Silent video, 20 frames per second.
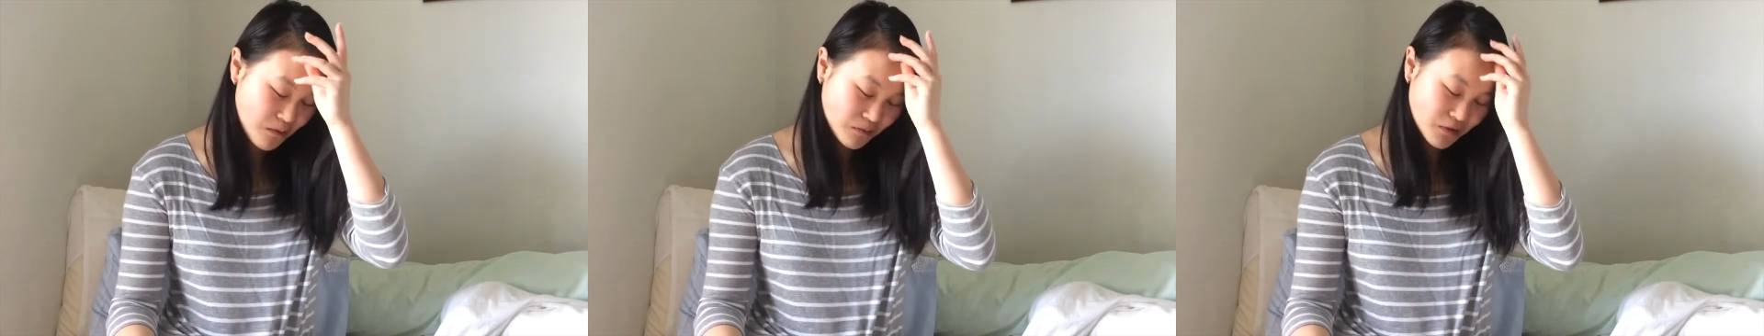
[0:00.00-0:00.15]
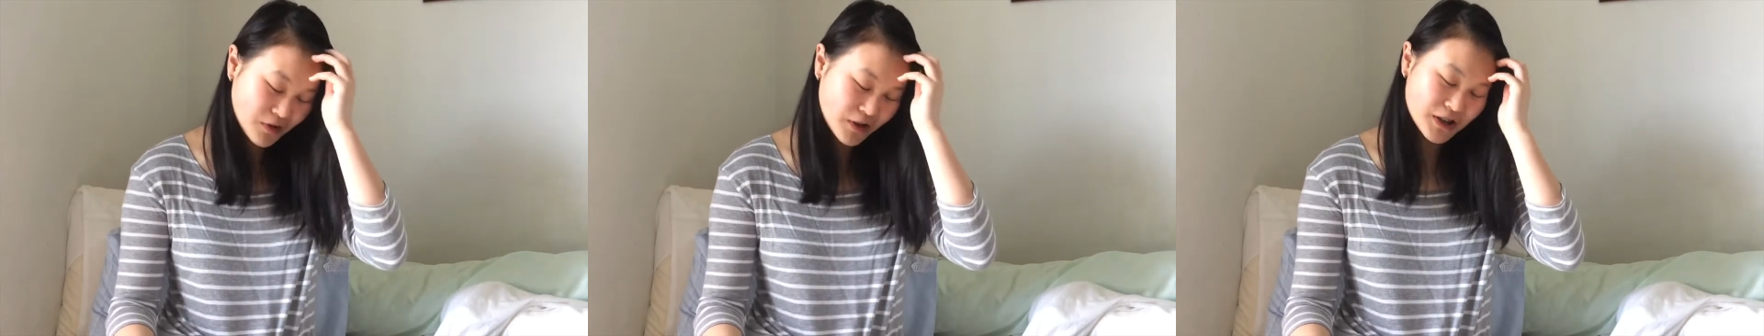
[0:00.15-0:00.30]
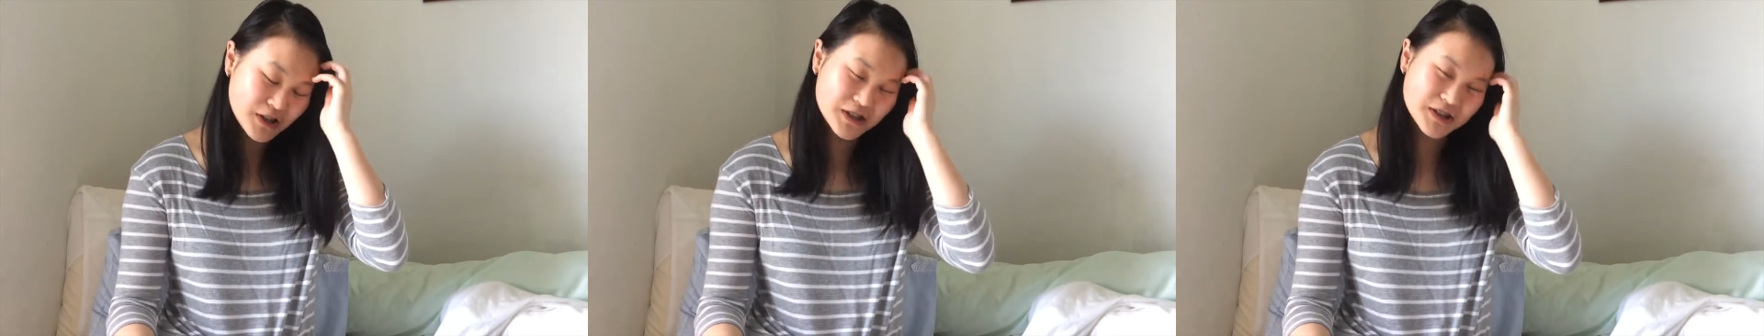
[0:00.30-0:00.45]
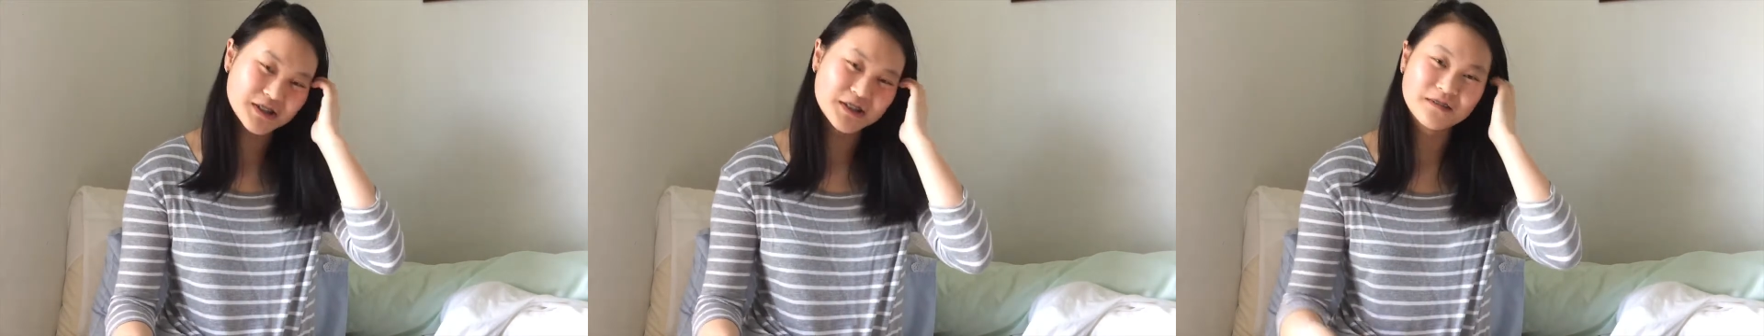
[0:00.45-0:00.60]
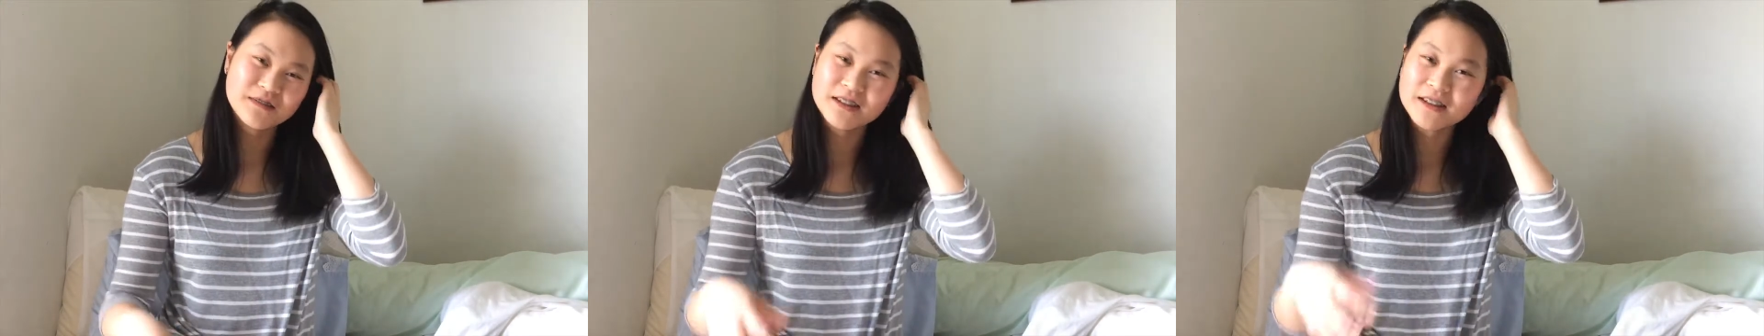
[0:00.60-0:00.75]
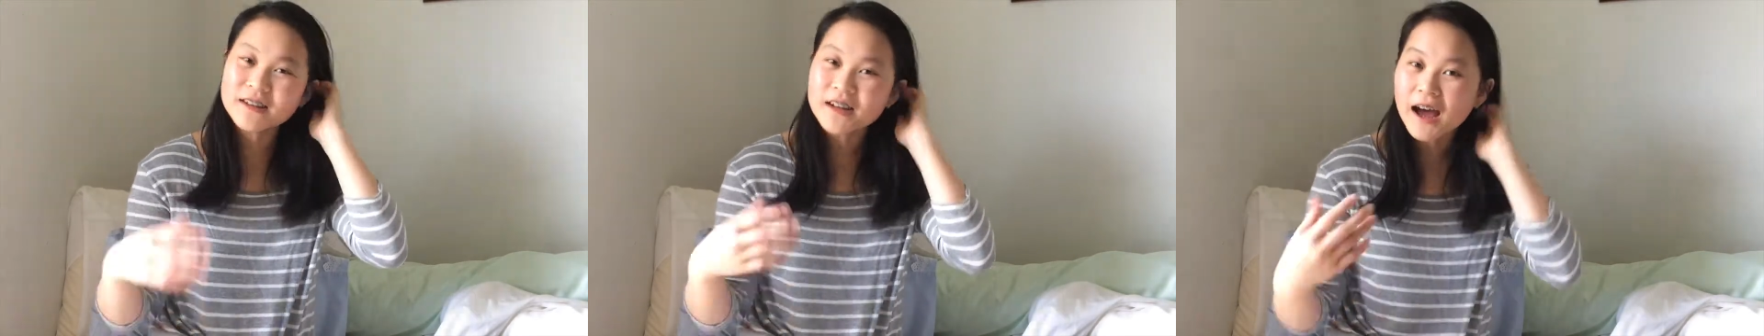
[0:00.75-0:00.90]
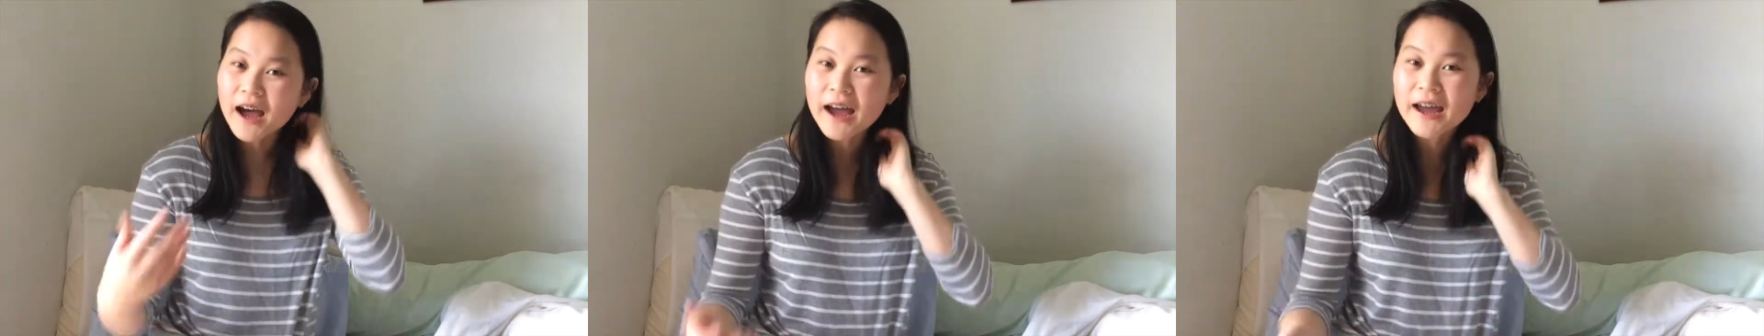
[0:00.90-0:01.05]
Creatures of the
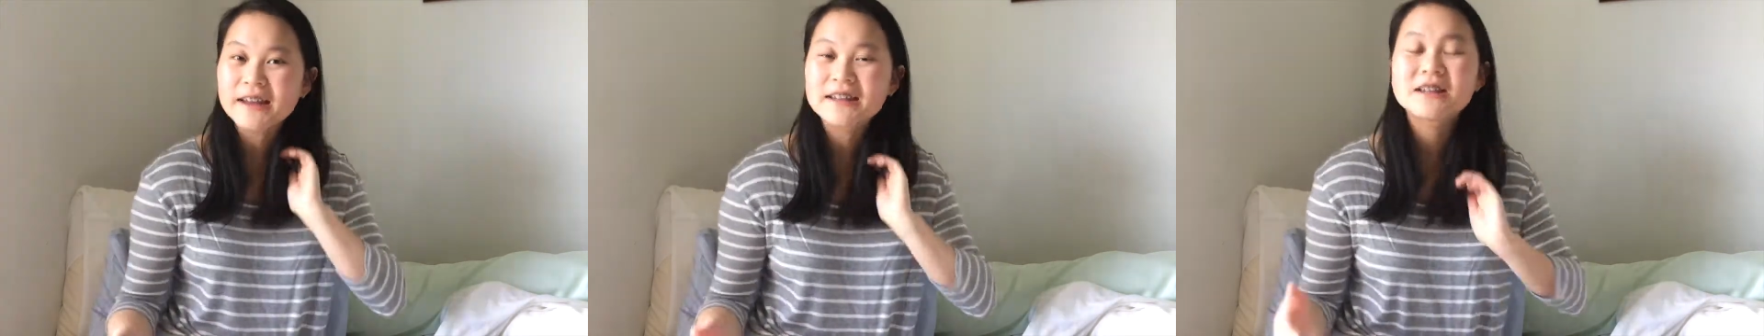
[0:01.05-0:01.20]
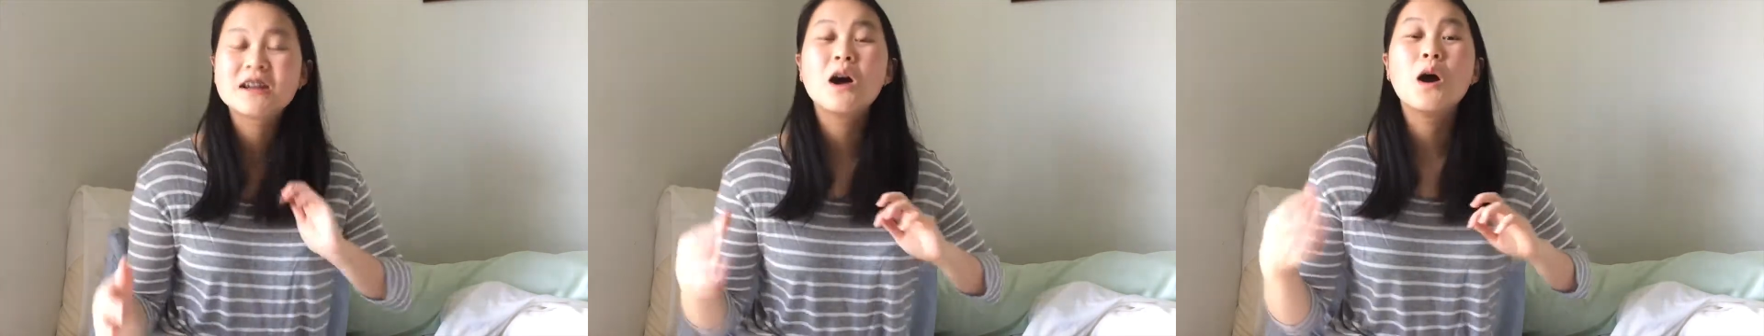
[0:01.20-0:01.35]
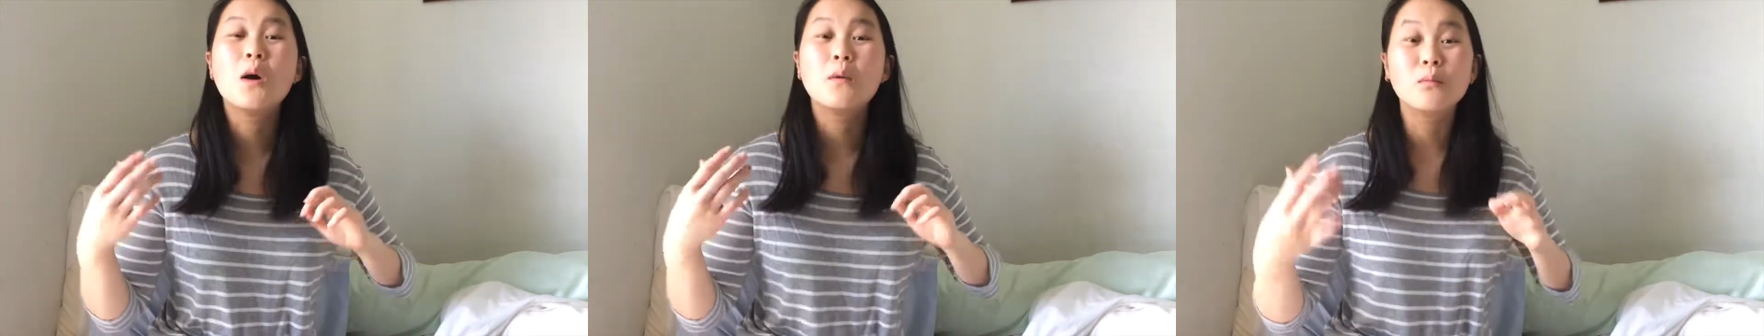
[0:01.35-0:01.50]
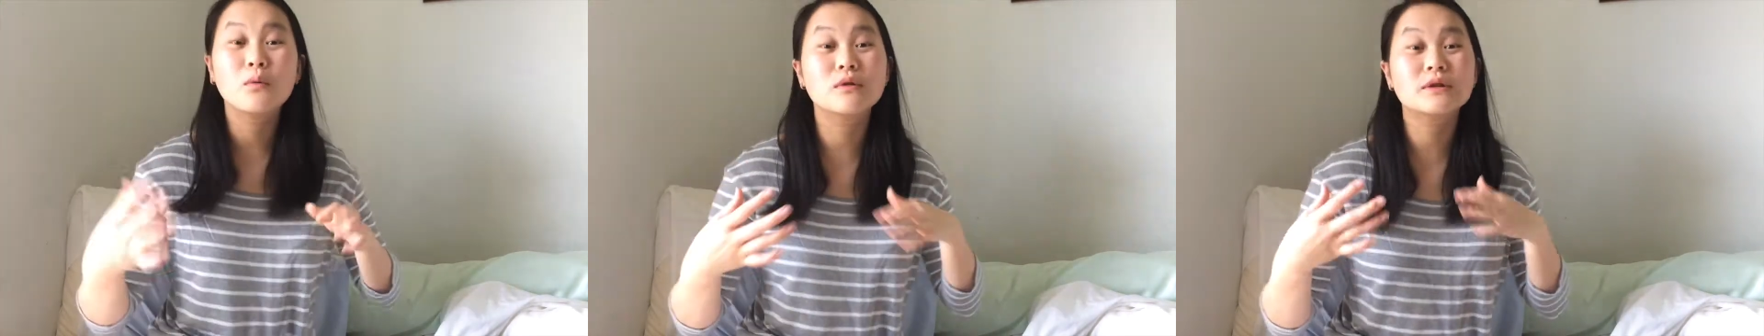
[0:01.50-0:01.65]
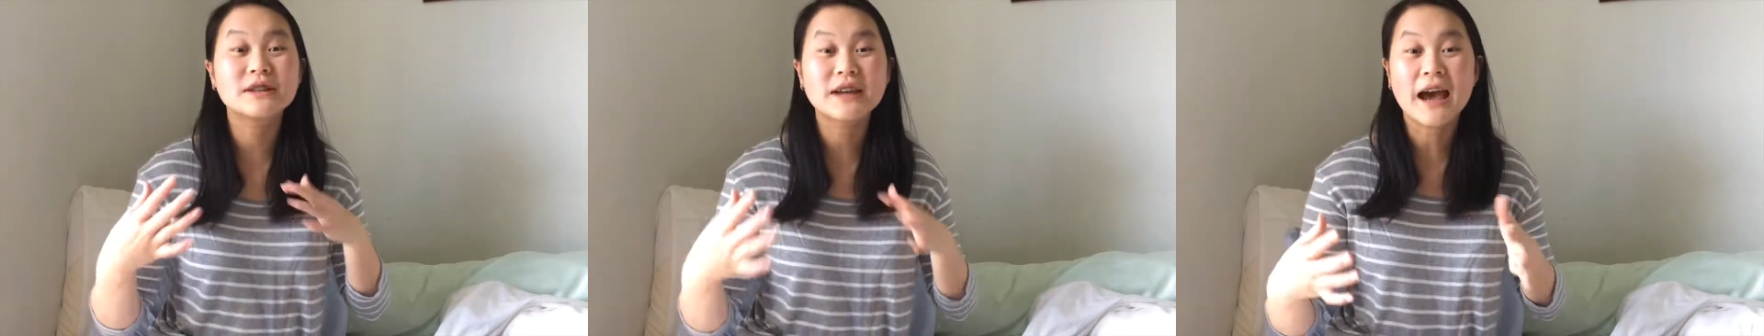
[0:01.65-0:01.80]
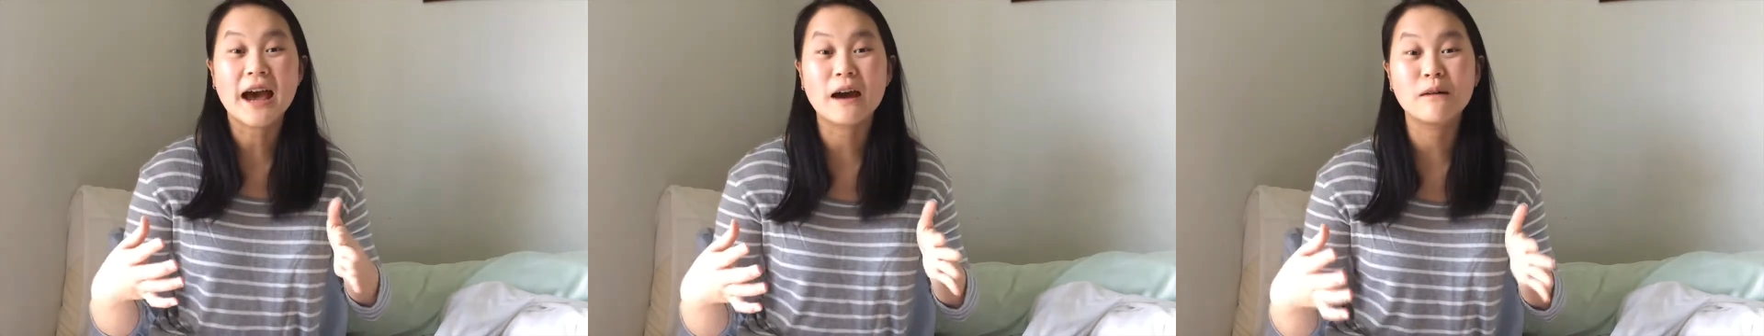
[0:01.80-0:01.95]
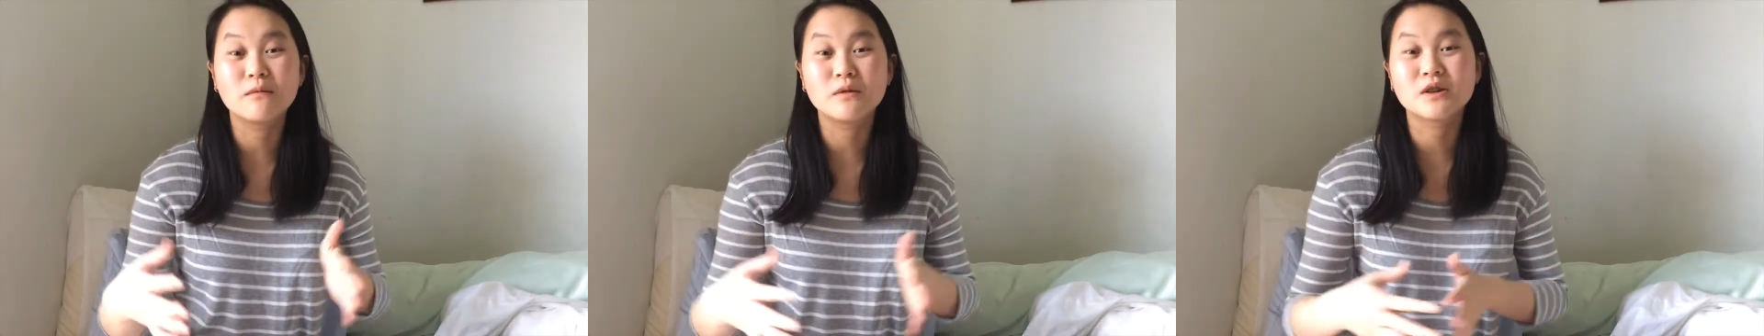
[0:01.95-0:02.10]
night book
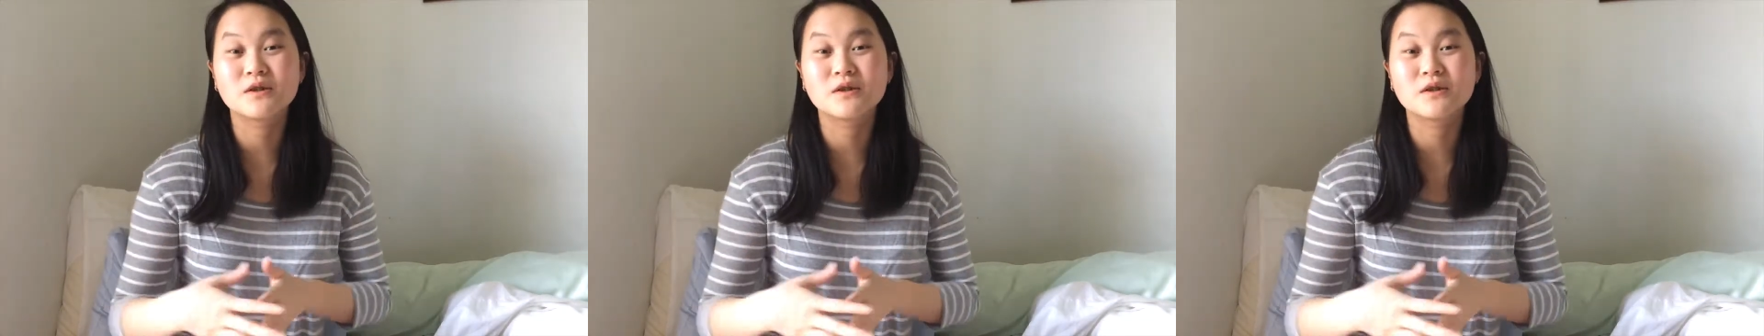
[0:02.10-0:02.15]
tag,